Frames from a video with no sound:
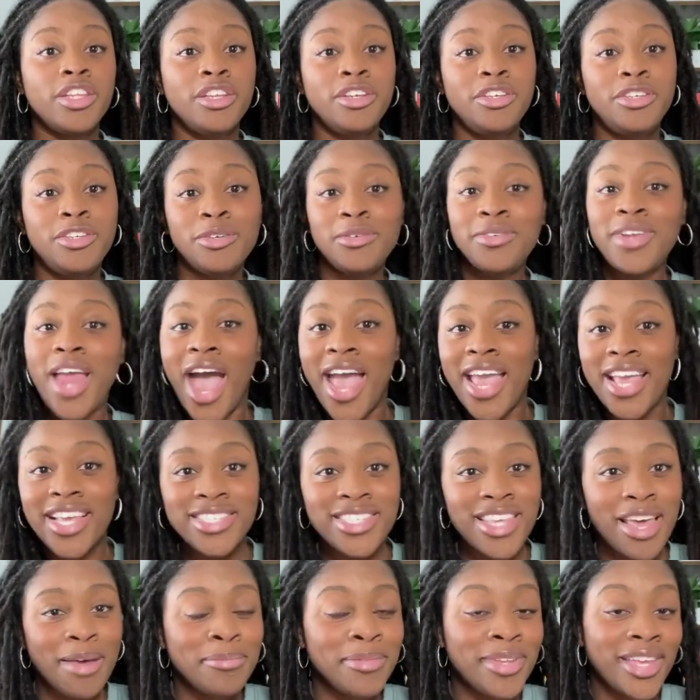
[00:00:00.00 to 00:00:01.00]
Do not
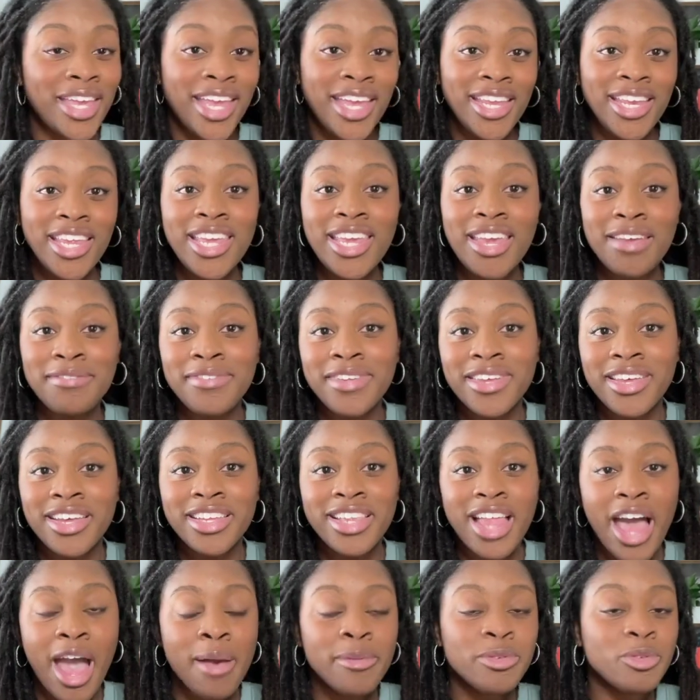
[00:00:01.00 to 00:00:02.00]
accept any gifted
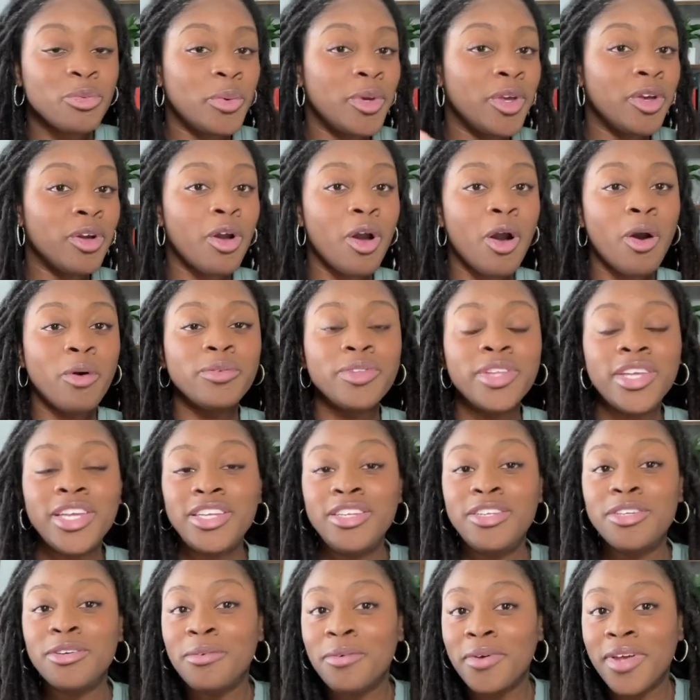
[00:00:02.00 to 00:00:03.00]
collabs. We are only
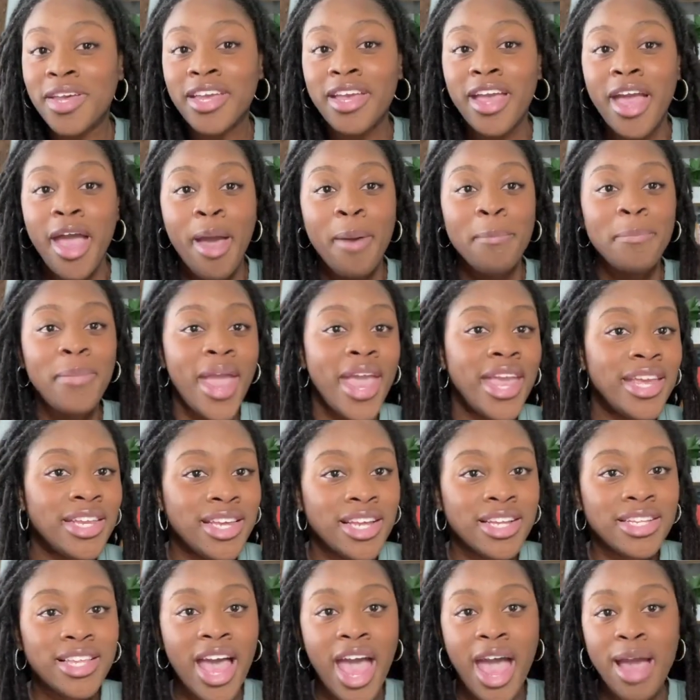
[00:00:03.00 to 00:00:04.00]
doing paid
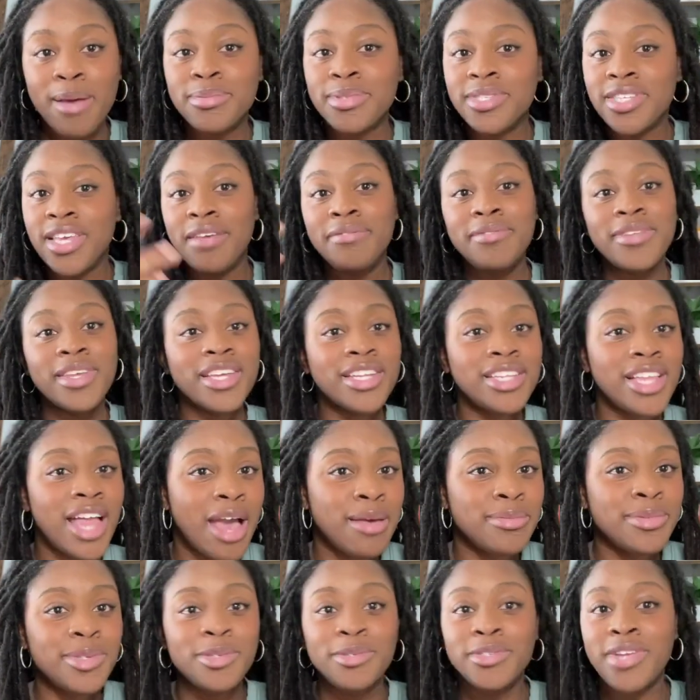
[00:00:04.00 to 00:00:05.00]
collabs. Gifted
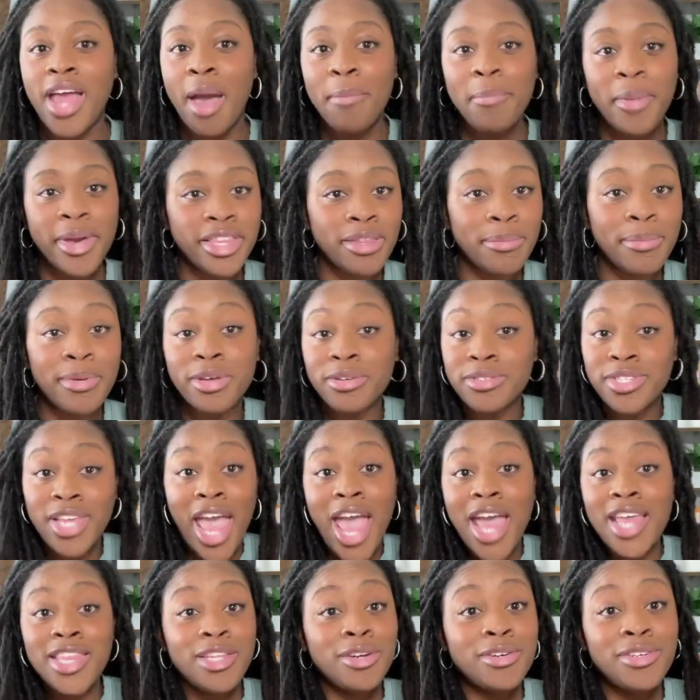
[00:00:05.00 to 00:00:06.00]
collabs do not pay the bills.
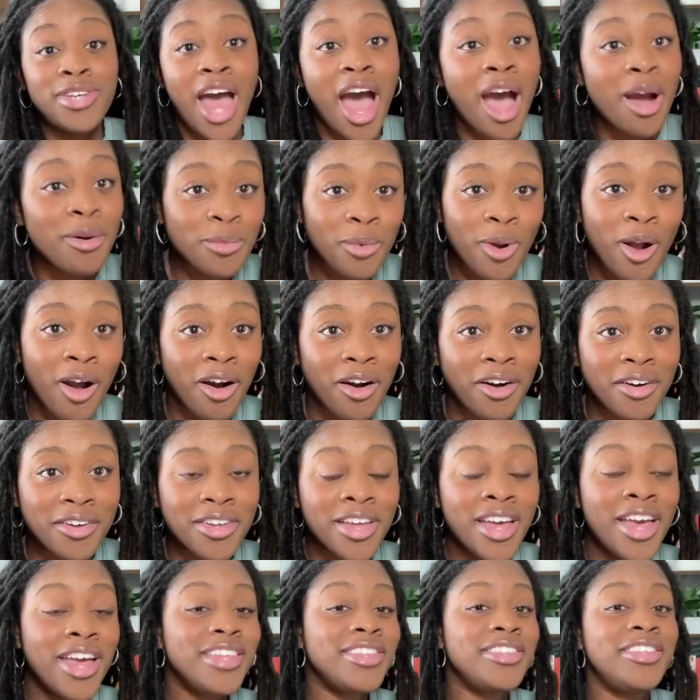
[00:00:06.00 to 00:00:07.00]
And they're not wrong.
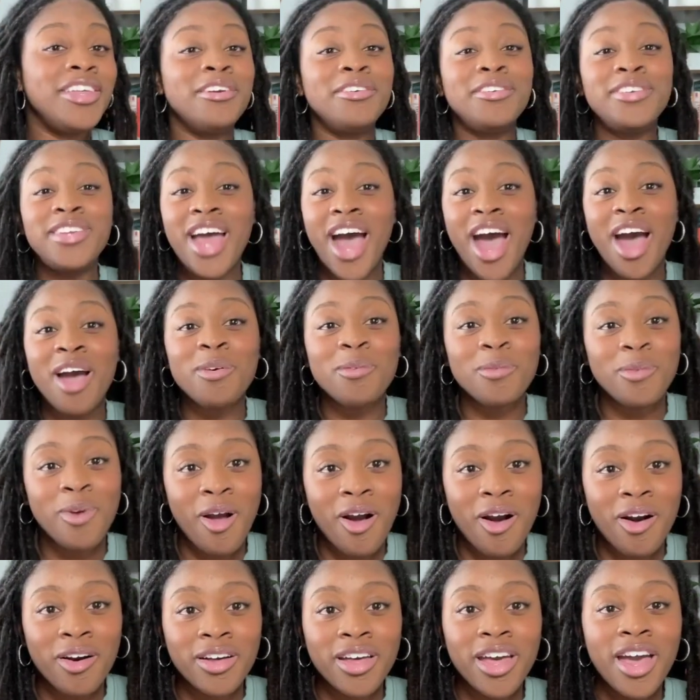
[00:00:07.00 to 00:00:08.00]
They're not
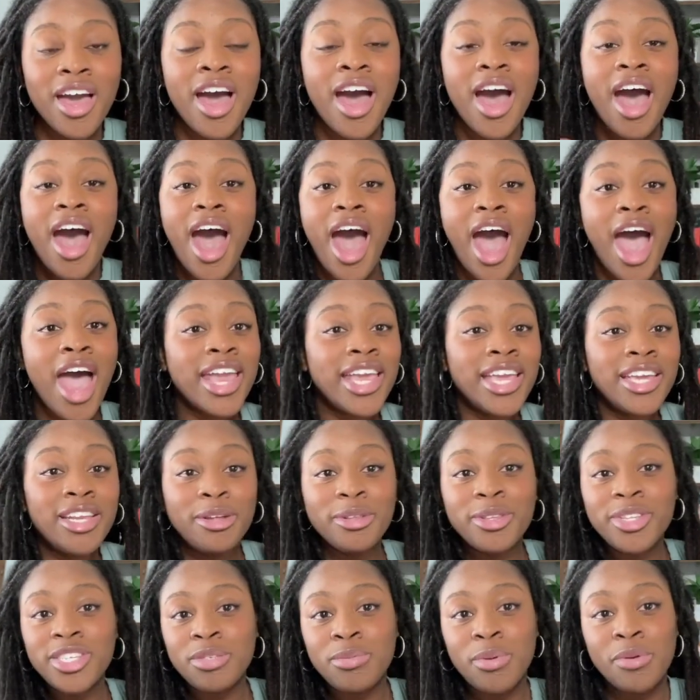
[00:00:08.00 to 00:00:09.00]
wrong. I can
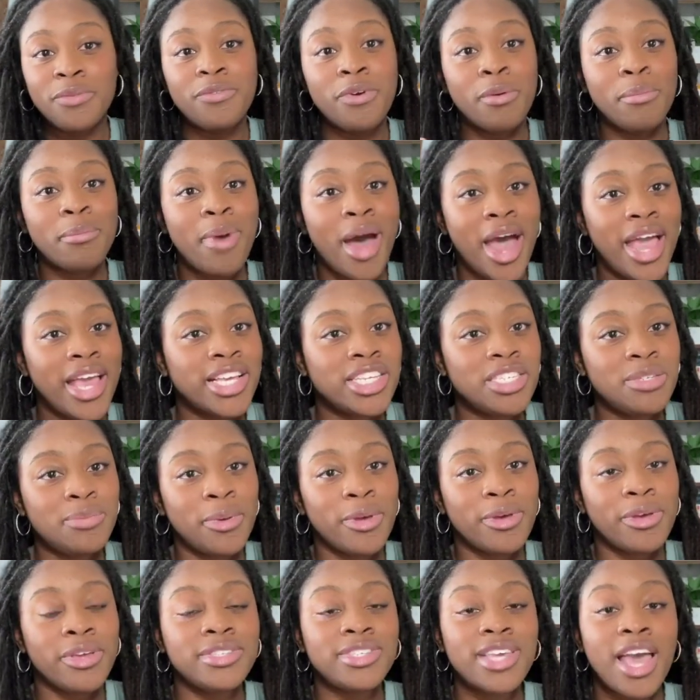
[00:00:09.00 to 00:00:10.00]
only speak from my
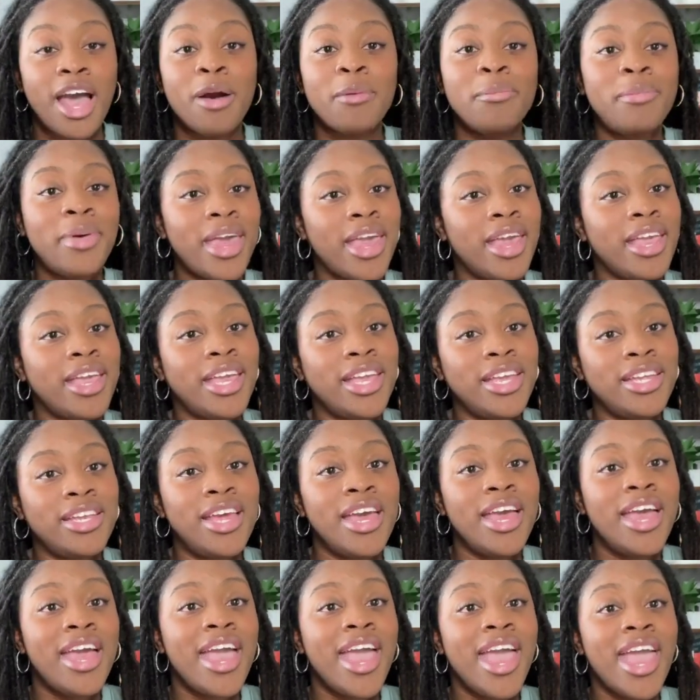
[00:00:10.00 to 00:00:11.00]
experience how paid
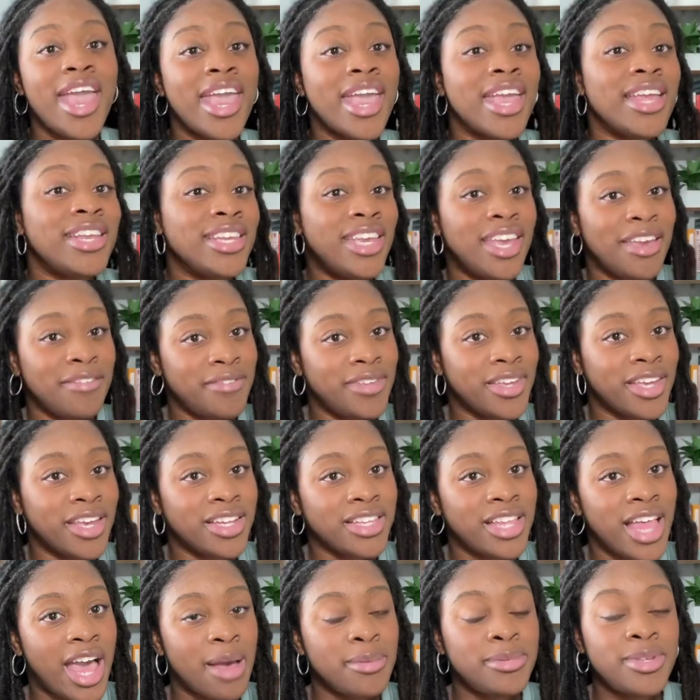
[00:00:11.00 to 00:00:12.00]
and gifted
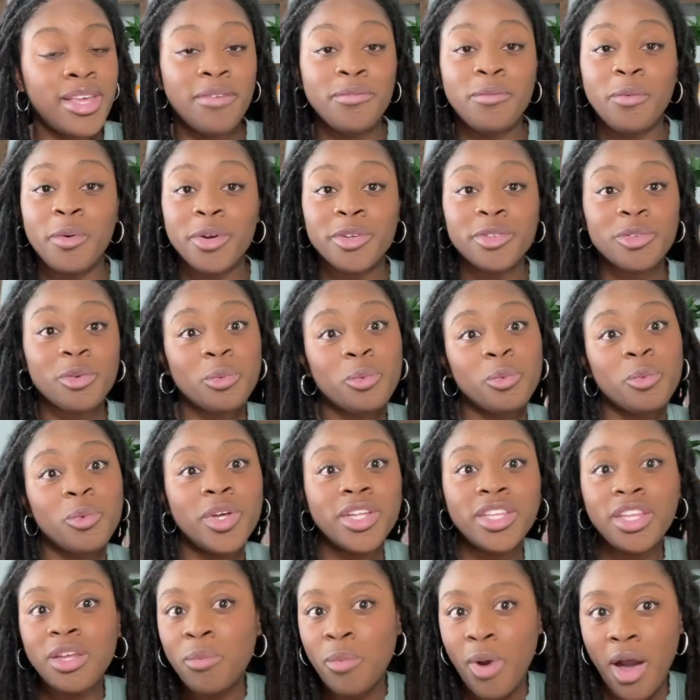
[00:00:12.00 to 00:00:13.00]
collabs have worked
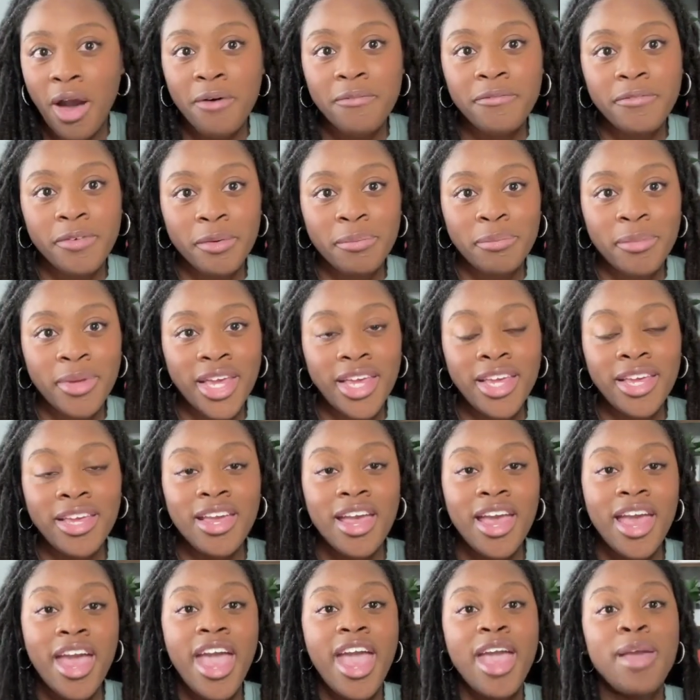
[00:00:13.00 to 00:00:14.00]
really well for me
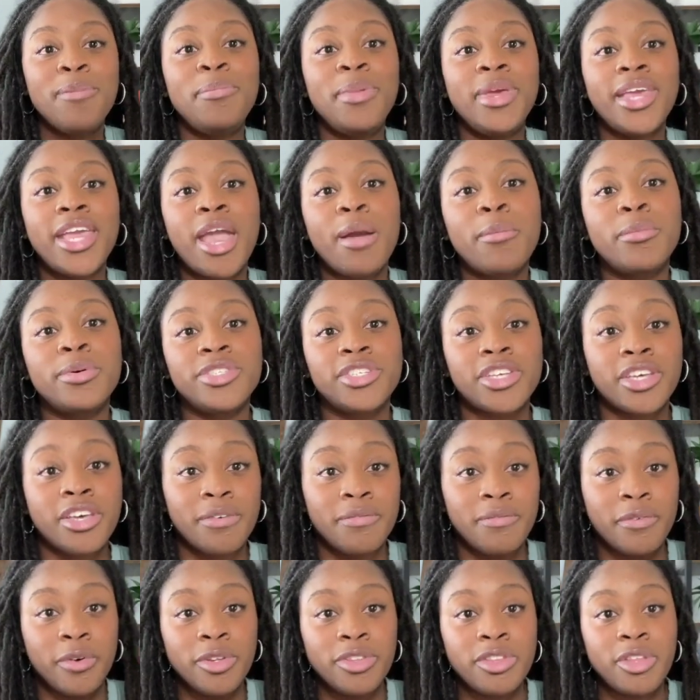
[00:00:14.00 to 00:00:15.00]
and being able to
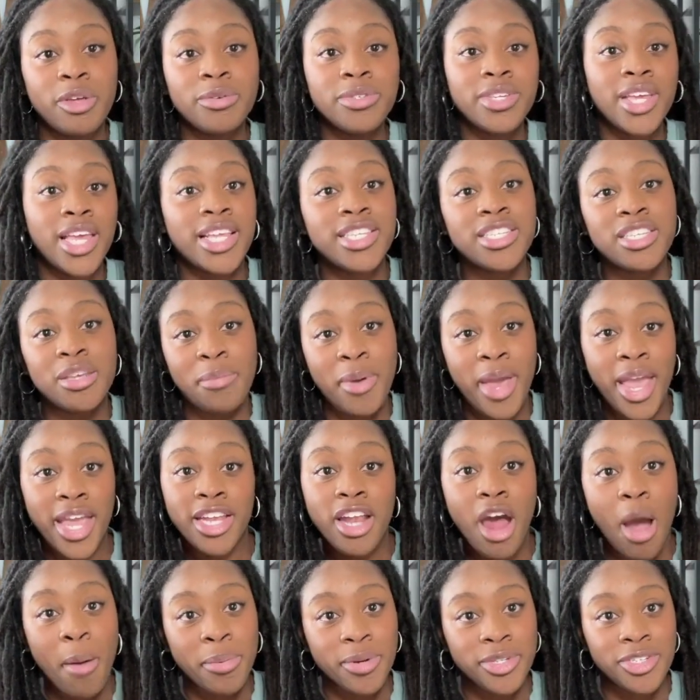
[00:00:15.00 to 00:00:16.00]
convert those into paid
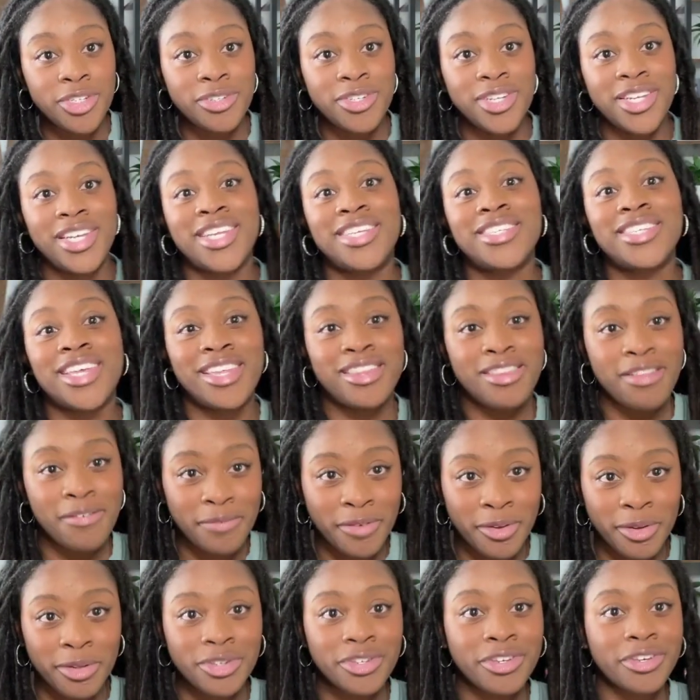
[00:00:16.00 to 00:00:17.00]
opportunities in the
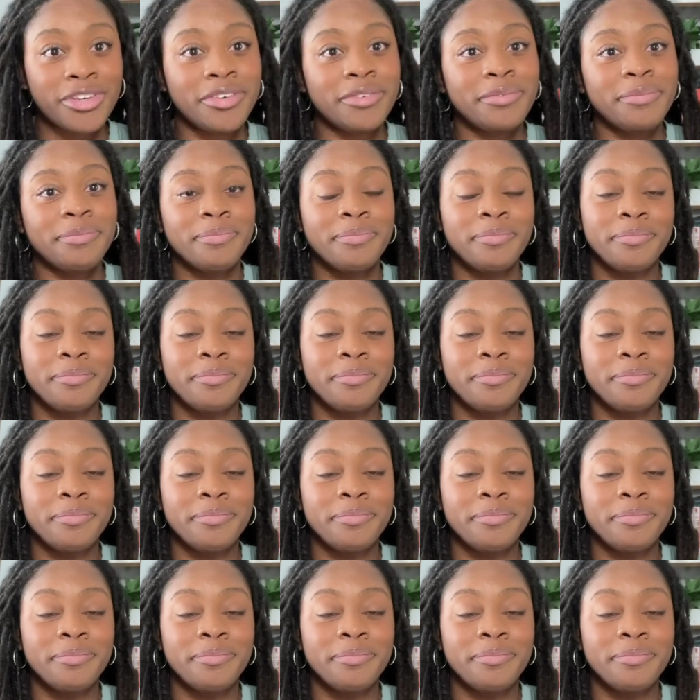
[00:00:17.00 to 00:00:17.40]
future.